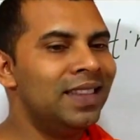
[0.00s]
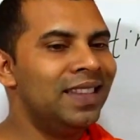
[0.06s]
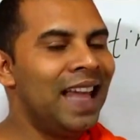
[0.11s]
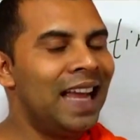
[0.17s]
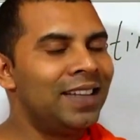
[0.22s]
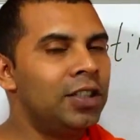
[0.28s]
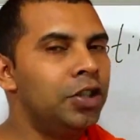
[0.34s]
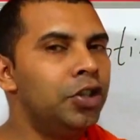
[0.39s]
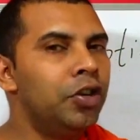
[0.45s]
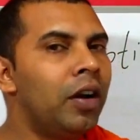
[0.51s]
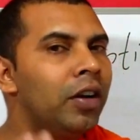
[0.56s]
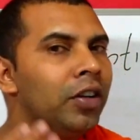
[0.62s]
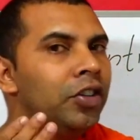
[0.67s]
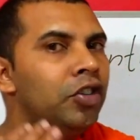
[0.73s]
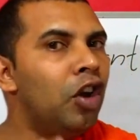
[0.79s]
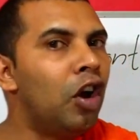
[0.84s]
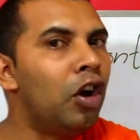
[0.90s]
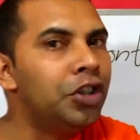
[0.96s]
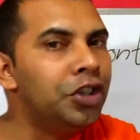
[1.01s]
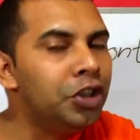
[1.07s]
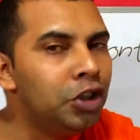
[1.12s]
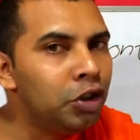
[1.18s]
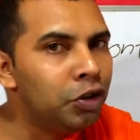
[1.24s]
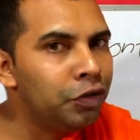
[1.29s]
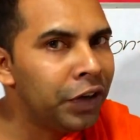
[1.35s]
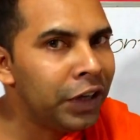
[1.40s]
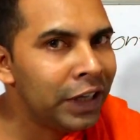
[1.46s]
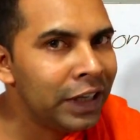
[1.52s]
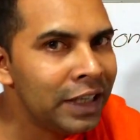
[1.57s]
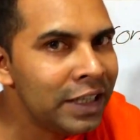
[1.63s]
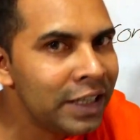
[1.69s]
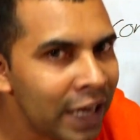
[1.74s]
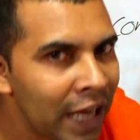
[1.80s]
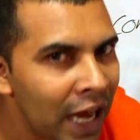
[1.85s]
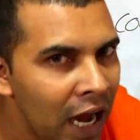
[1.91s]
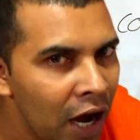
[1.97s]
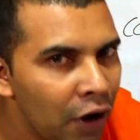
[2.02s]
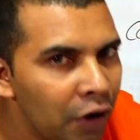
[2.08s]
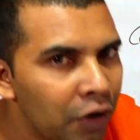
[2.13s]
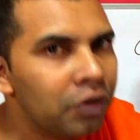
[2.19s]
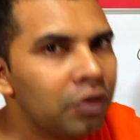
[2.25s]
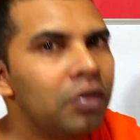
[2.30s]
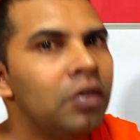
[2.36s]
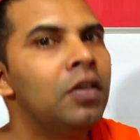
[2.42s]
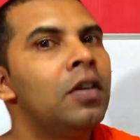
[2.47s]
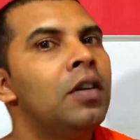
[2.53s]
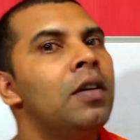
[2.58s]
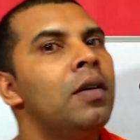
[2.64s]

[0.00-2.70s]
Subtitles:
that you are not doing now